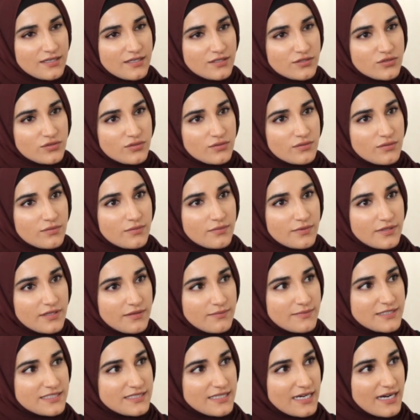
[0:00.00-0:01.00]
So with the
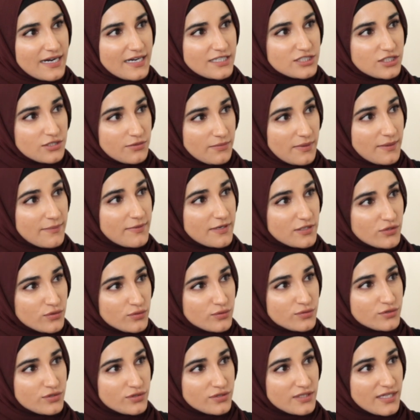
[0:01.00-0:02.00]
miscarriage, I remember I
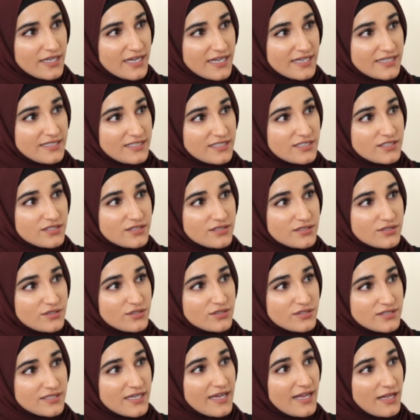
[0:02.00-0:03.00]
told you, like, I needed
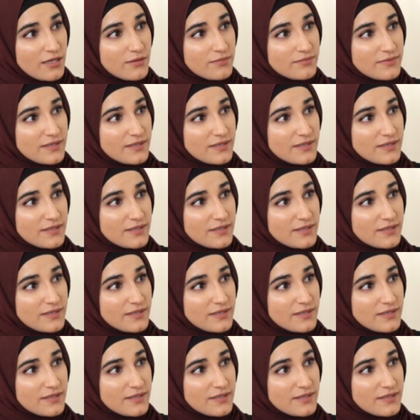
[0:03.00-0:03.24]
you to help